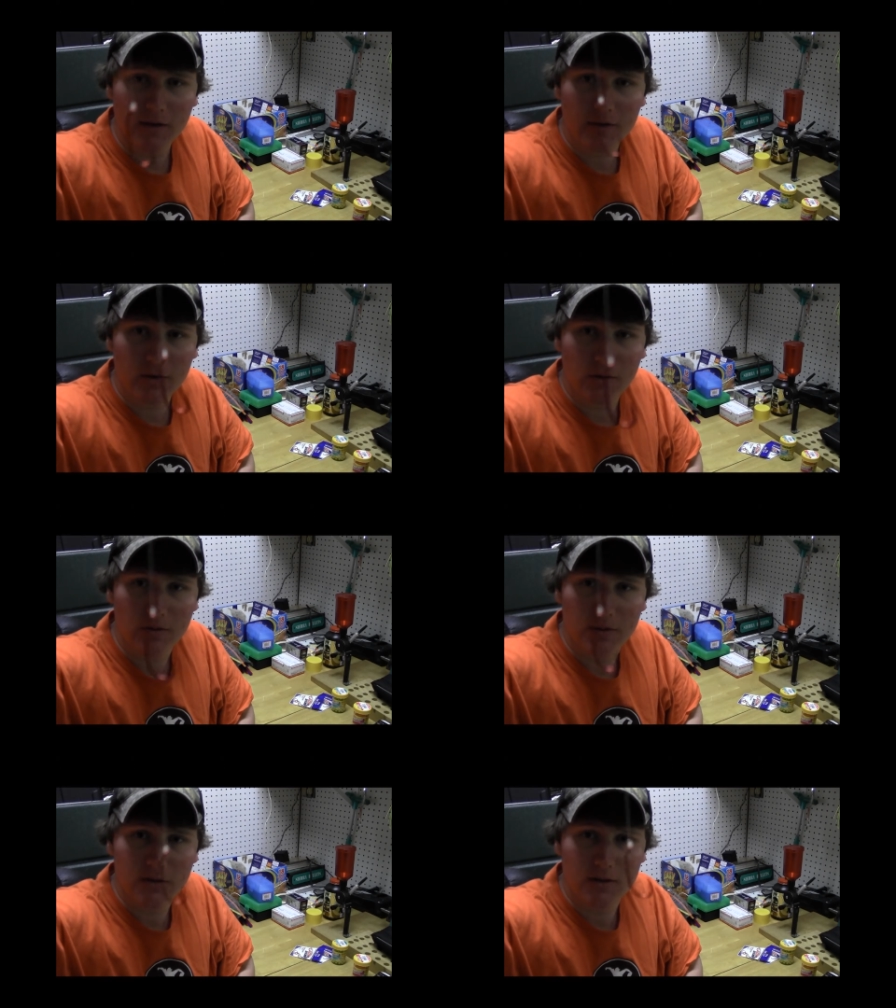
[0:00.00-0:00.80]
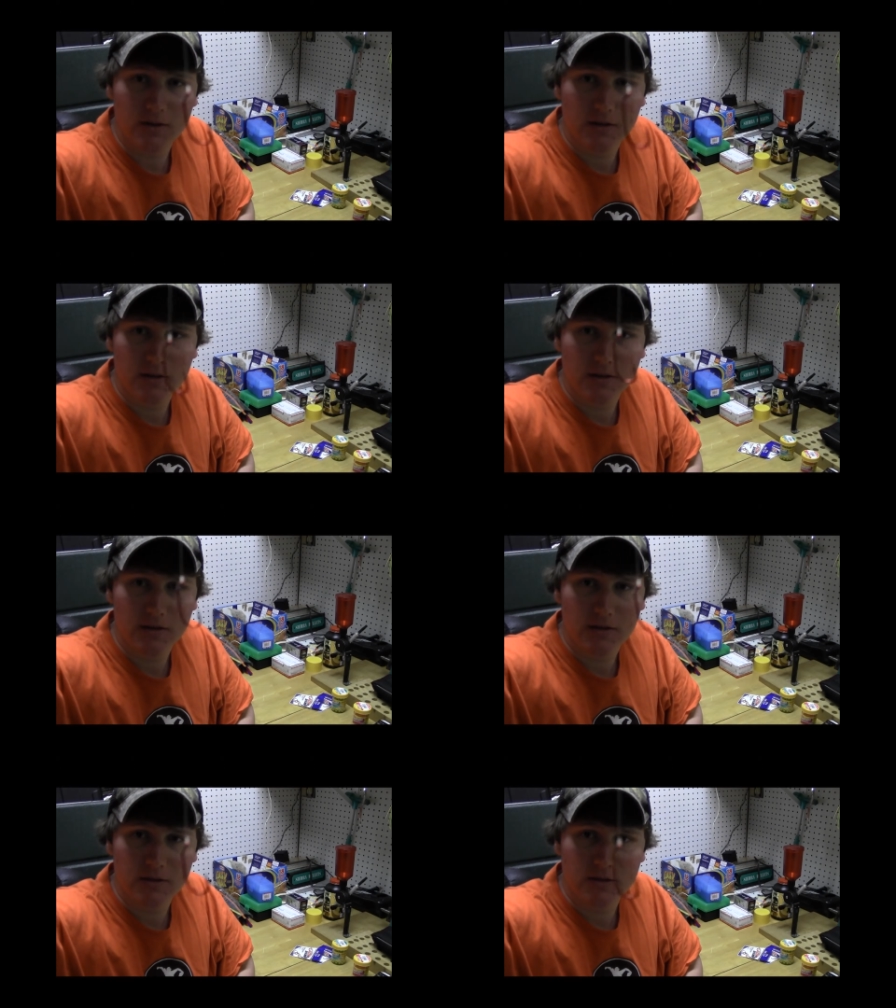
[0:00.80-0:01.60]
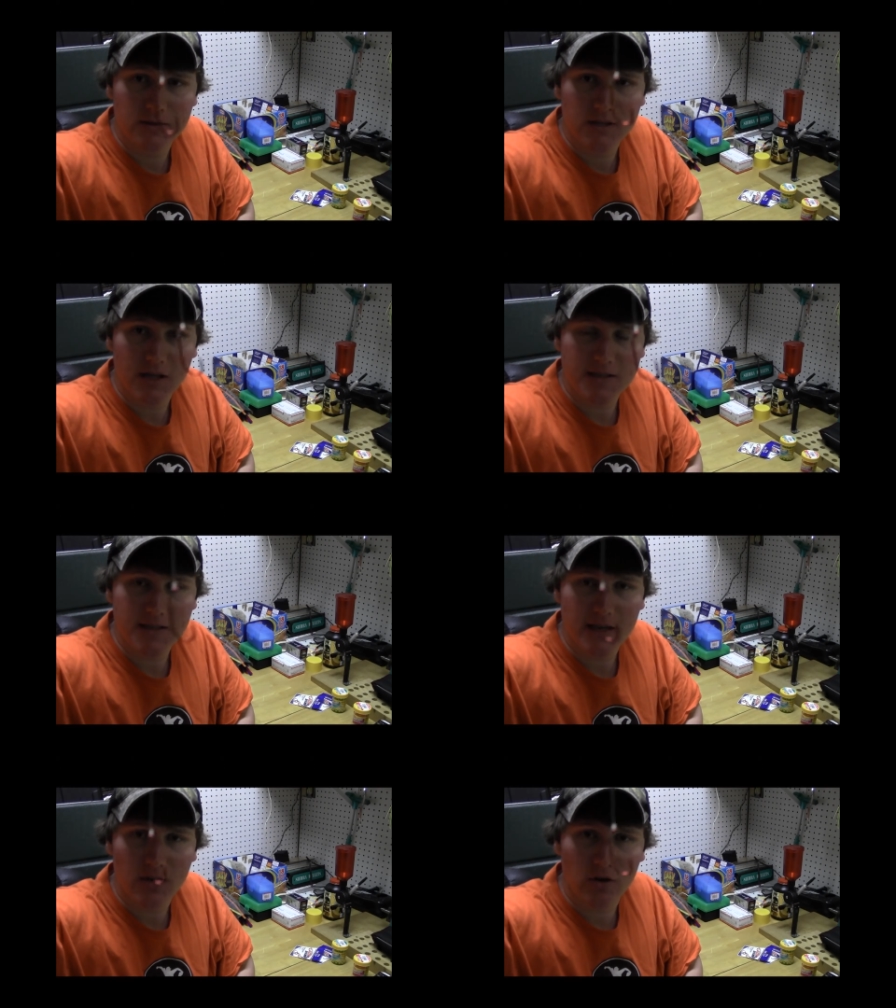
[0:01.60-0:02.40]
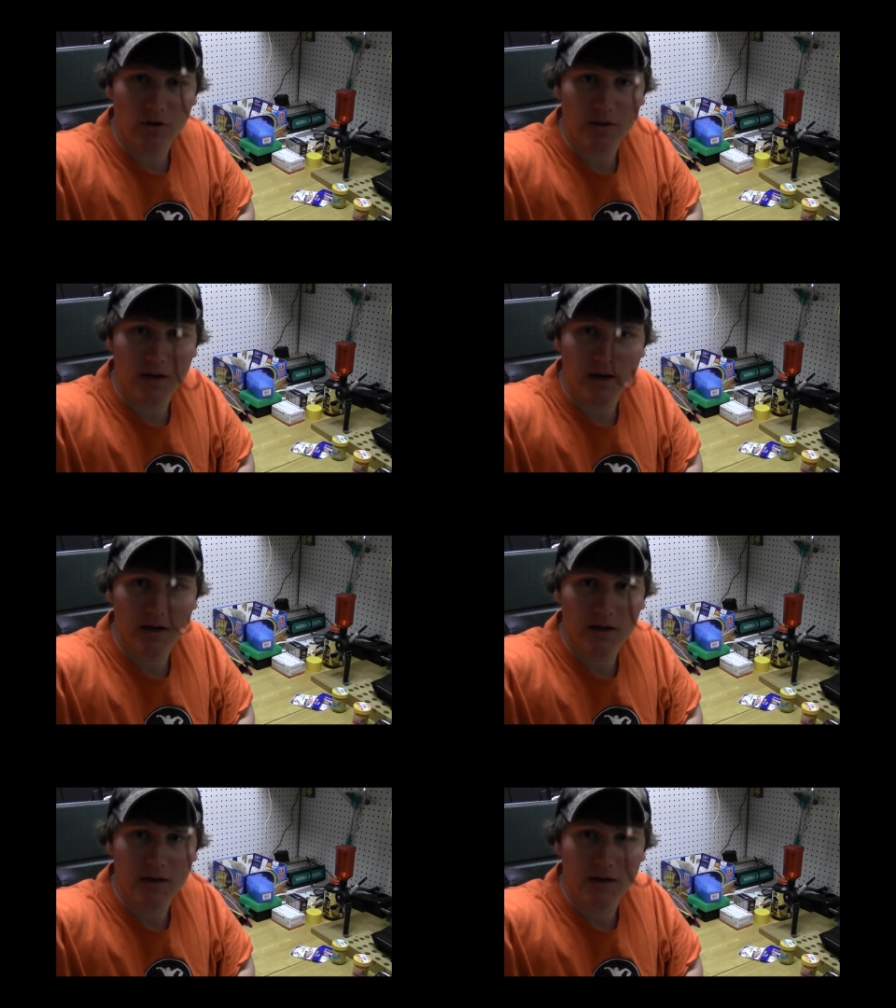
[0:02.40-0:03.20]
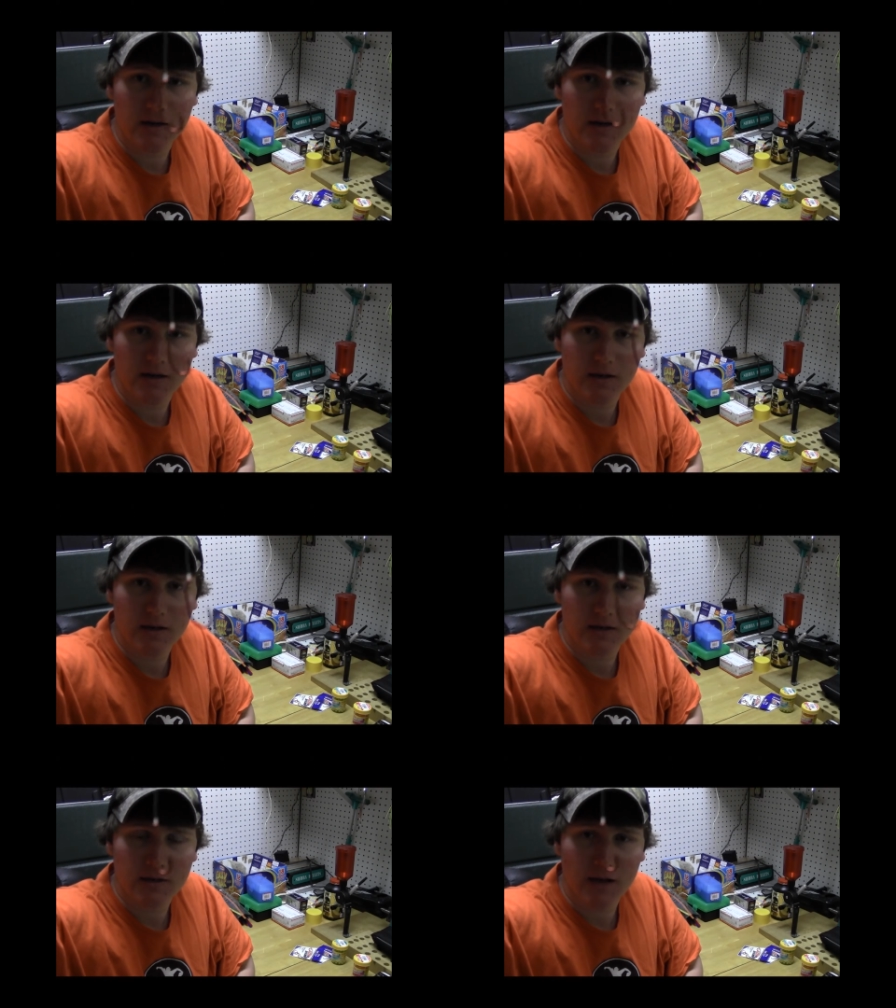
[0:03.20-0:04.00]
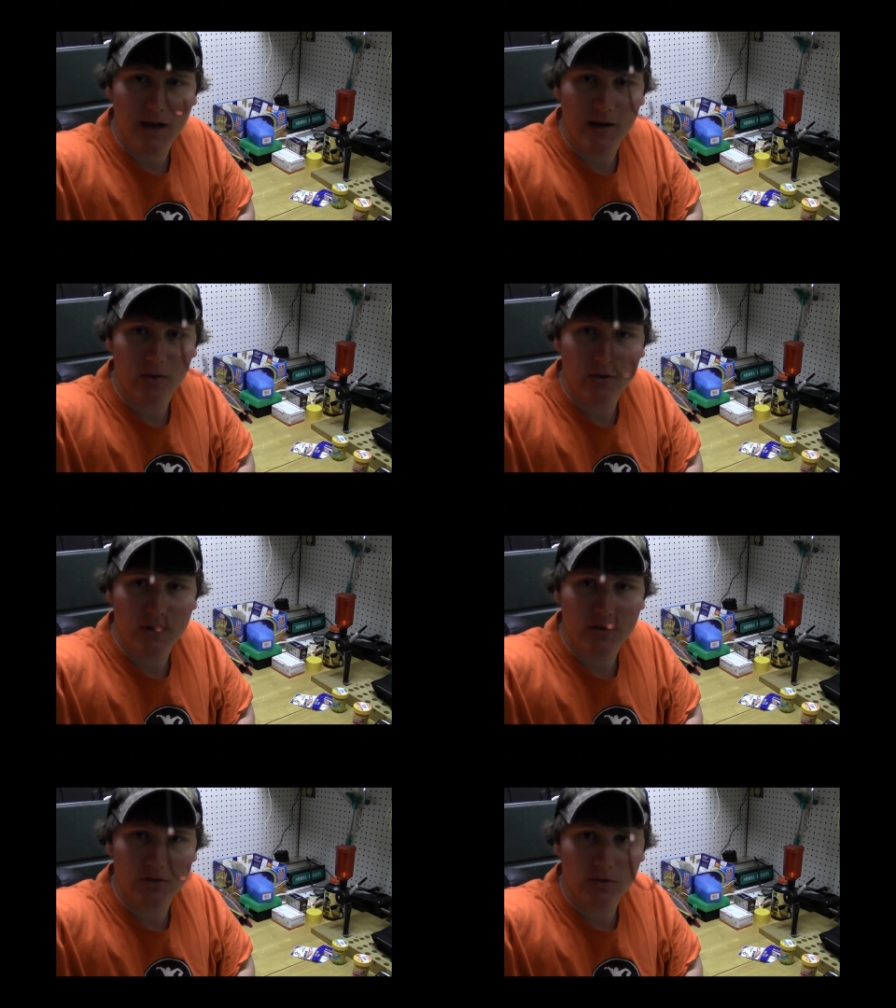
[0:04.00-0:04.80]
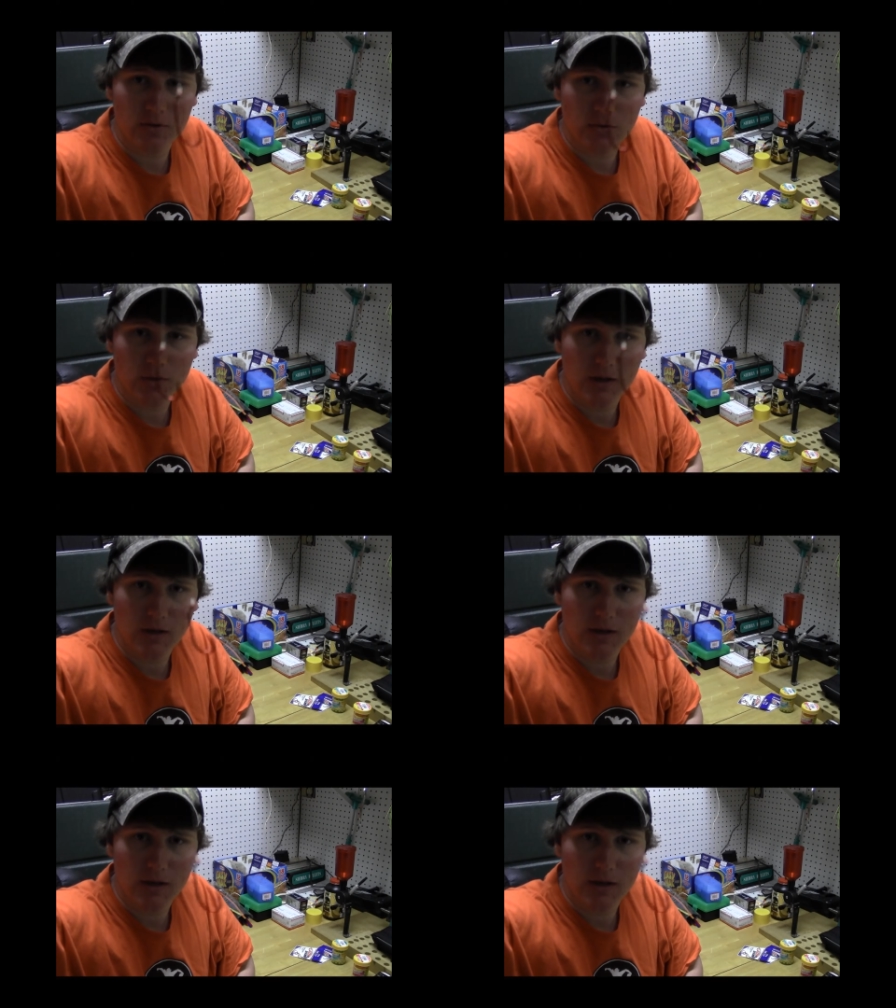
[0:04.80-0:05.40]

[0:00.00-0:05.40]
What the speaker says: little size 8 hook there tied on to